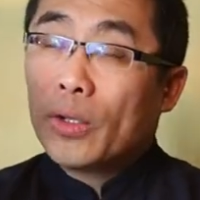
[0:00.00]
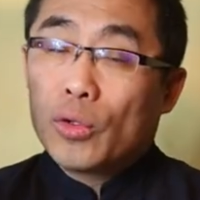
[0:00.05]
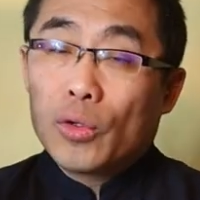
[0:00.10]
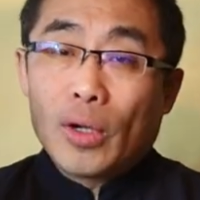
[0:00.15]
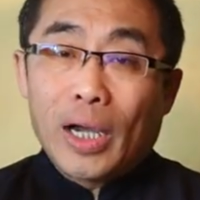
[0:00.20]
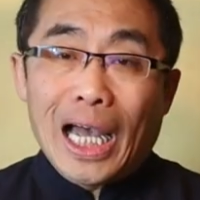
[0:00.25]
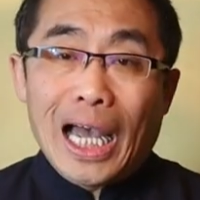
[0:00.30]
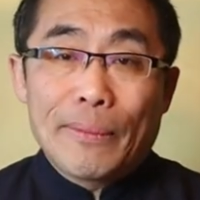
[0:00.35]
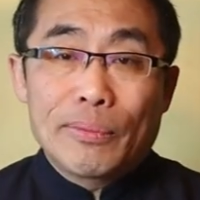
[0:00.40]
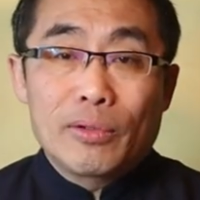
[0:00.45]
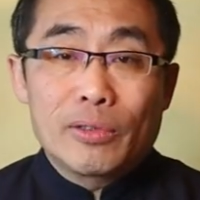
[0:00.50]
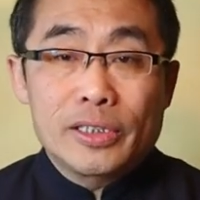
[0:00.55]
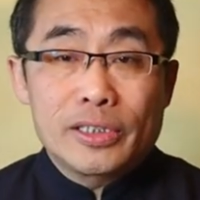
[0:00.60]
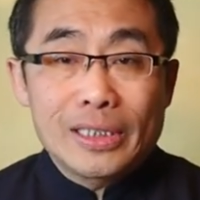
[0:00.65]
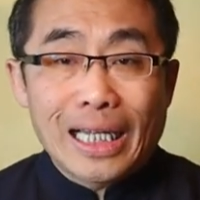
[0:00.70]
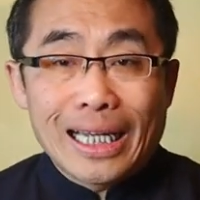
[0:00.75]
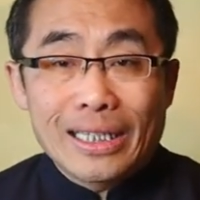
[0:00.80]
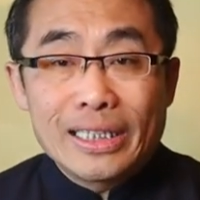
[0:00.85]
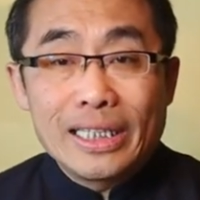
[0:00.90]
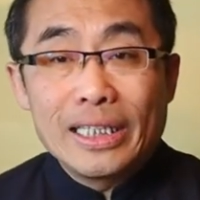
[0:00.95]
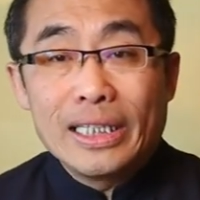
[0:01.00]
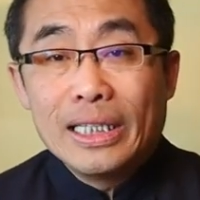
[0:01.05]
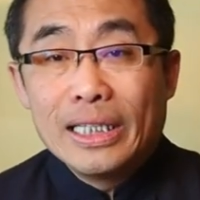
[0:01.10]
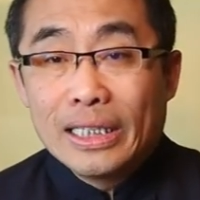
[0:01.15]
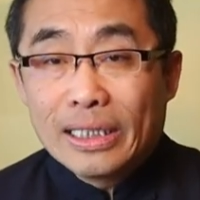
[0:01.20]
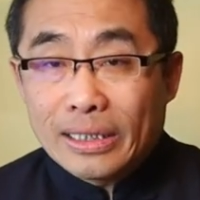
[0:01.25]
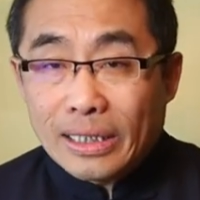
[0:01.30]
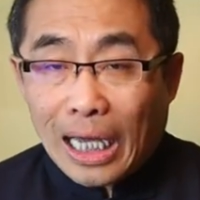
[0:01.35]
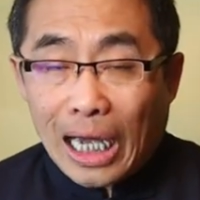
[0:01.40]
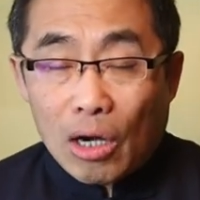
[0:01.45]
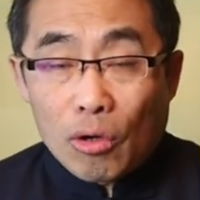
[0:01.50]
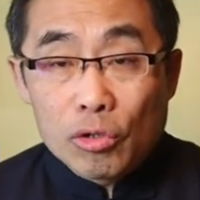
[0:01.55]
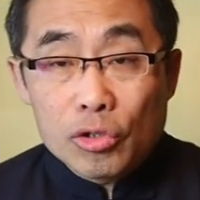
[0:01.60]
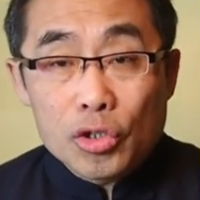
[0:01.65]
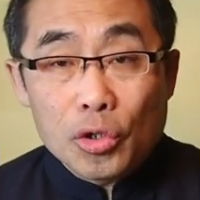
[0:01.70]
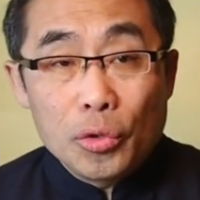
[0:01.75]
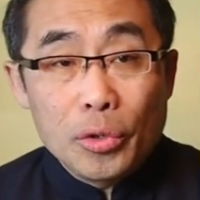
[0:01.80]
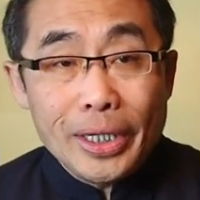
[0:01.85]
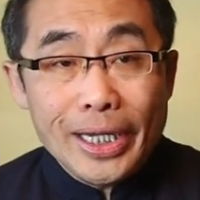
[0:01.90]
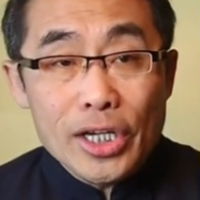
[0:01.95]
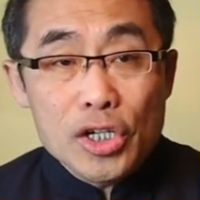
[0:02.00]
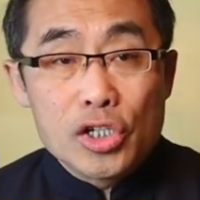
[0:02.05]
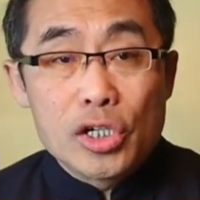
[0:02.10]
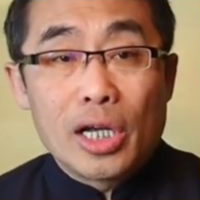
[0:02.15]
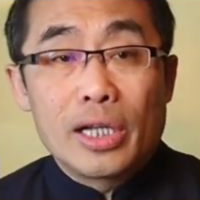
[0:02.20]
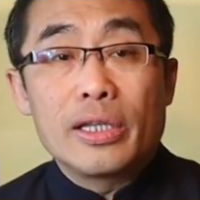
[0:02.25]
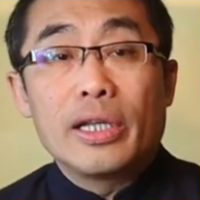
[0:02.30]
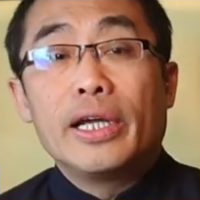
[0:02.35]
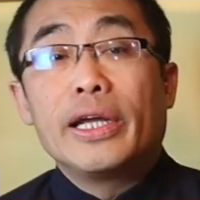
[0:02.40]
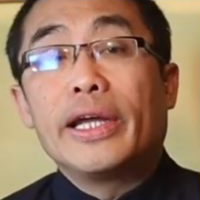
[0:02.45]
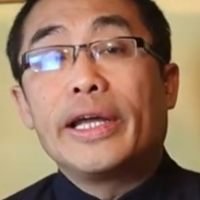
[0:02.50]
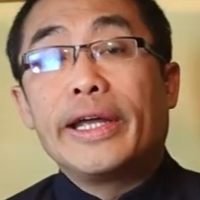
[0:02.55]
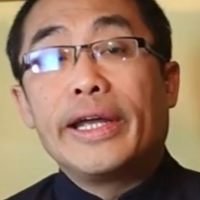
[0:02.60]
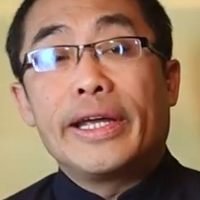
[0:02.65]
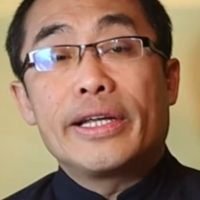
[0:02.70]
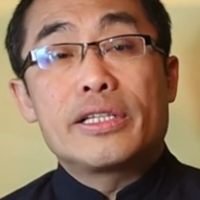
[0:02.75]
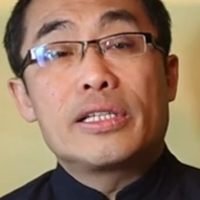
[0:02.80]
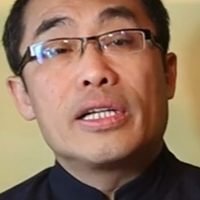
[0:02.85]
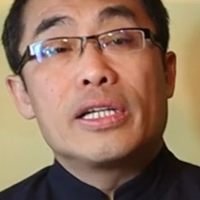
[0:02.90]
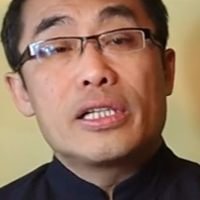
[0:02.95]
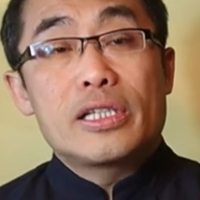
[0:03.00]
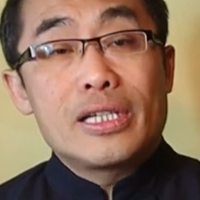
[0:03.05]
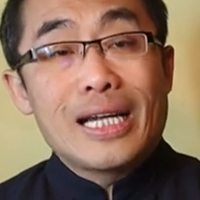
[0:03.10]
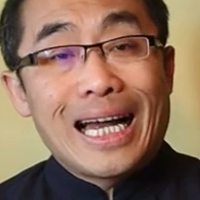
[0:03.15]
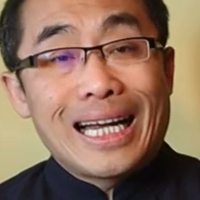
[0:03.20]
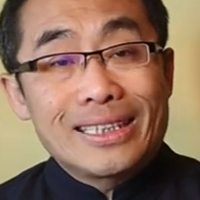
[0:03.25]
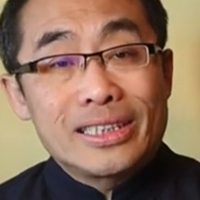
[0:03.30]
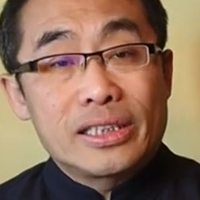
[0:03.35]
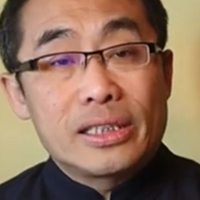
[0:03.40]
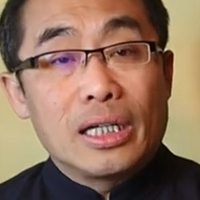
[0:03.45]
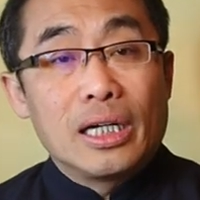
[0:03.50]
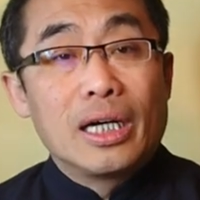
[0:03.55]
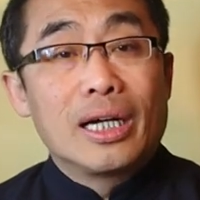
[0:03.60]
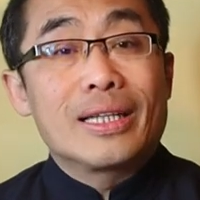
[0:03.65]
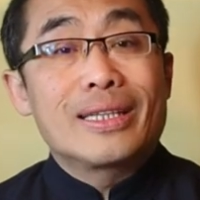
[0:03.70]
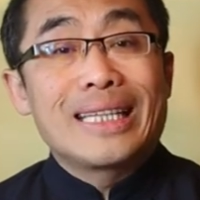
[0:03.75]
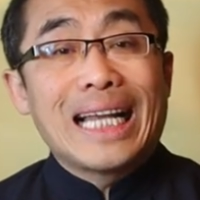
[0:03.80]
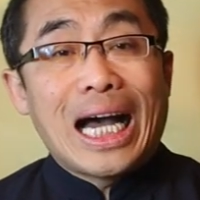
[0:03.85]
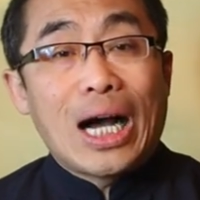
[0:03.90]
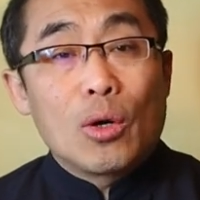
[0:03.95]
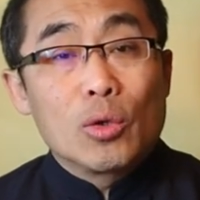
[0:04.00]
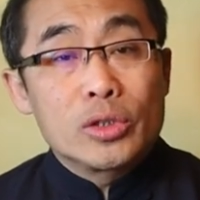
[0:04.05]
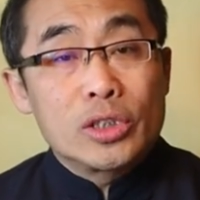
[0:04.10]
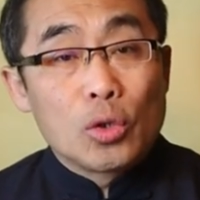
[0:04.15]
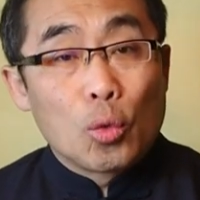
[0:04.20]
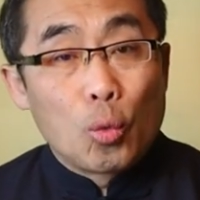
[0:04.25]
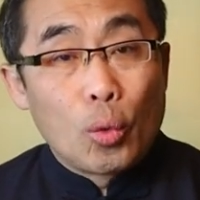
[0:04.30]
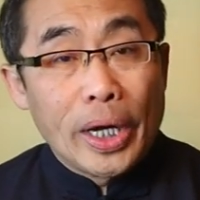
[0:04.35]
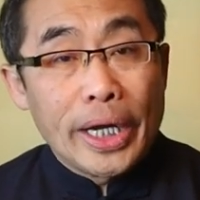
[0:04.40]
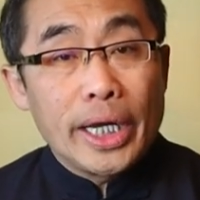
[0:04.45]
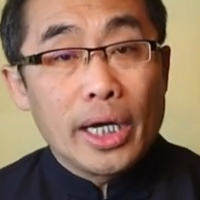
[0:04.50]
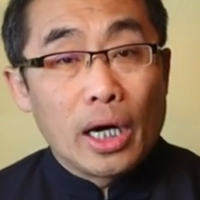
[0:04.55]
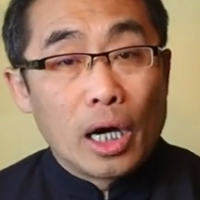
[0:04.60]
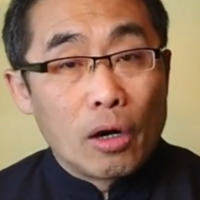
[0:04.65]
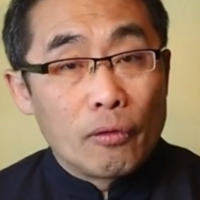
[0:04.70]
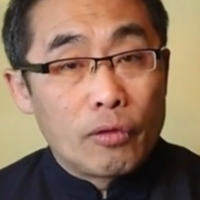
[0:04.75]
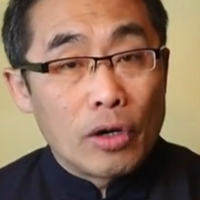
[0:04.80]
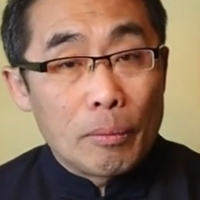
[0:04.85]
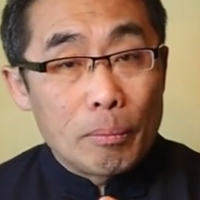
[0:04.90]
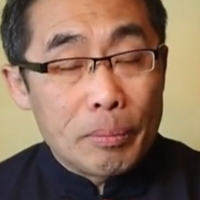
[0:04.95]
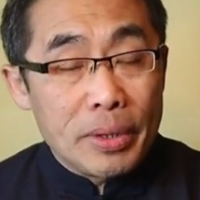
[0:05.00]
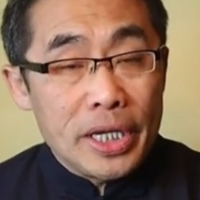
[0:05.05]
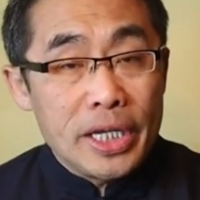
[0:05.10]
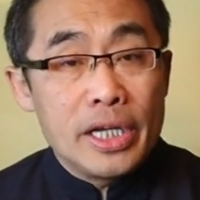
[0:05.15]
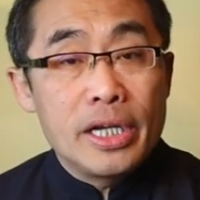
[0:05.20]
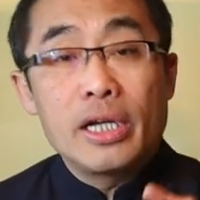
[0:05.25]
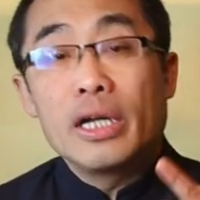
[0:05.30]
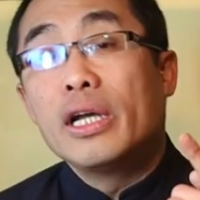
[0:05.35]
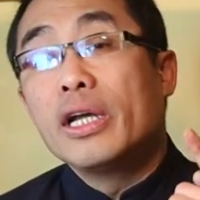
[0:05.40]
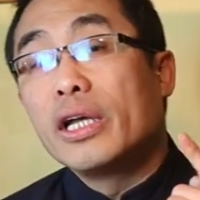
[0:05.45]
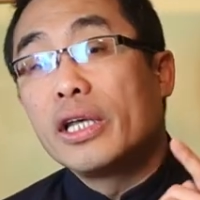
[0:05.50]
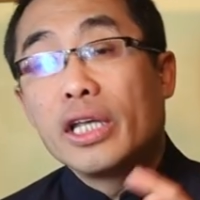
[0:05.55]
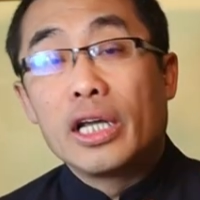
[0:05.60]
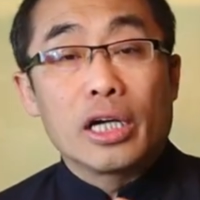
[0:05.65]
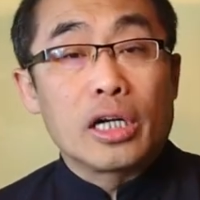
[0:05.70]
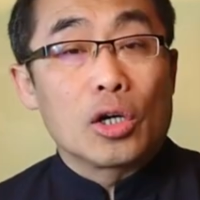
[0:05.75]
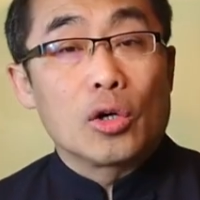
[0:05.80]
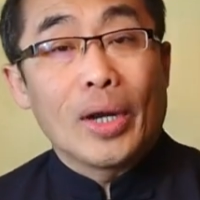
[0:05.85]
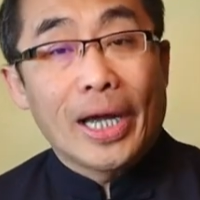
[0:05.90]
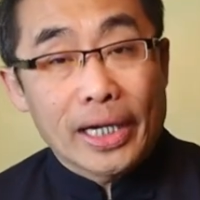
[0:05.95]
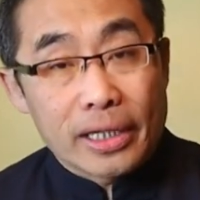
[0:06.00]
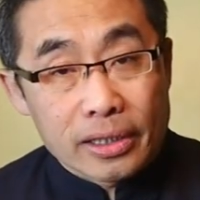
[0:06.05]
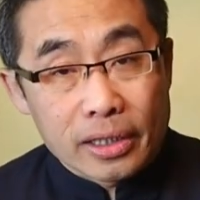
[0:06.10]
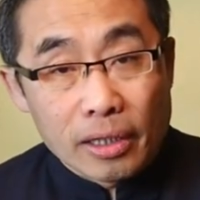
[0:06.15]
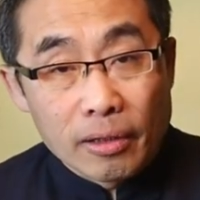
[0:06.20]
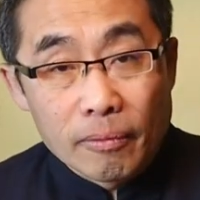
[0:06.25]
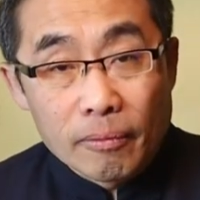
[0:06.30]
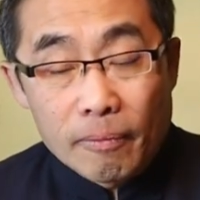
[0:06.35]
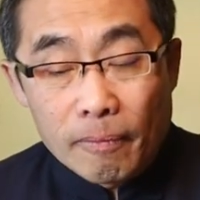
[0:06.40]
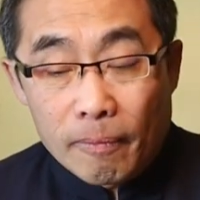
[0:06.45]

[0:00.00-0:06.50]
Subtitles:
you have to study Daoist religion is just a Daoist way of being incorrect.